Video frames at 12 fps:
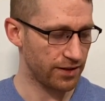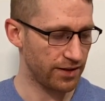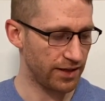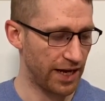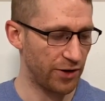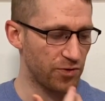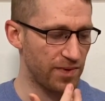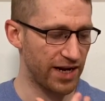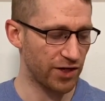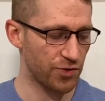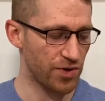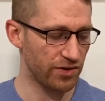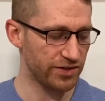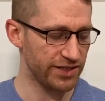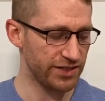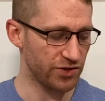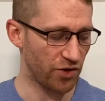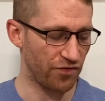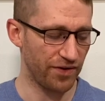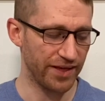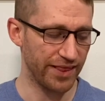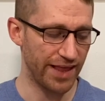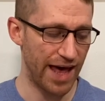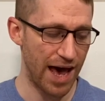aromatic qualities are very
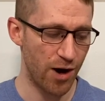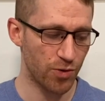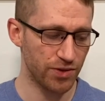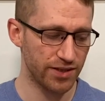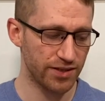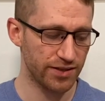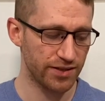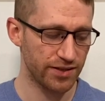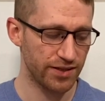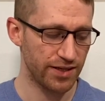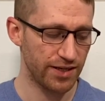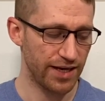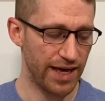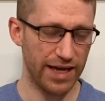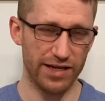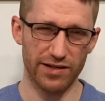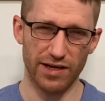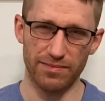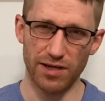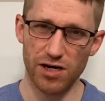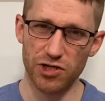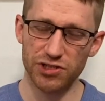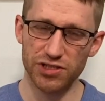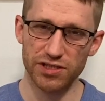loud and
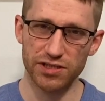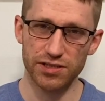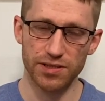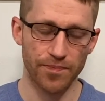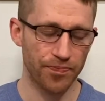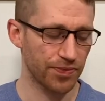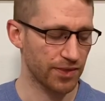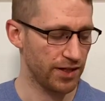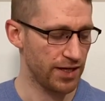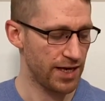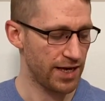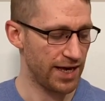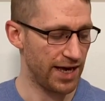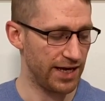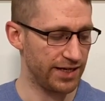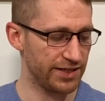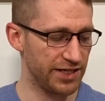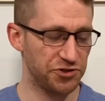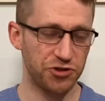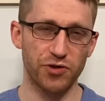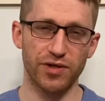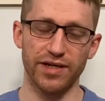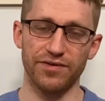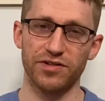obnoxious, and it's
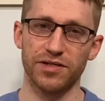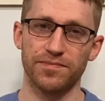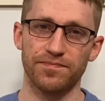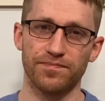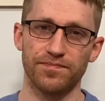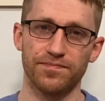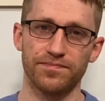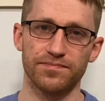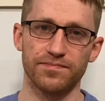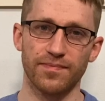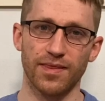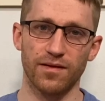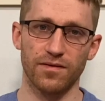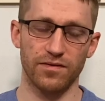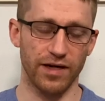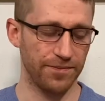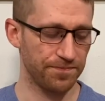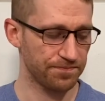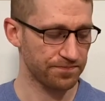short-lived, right?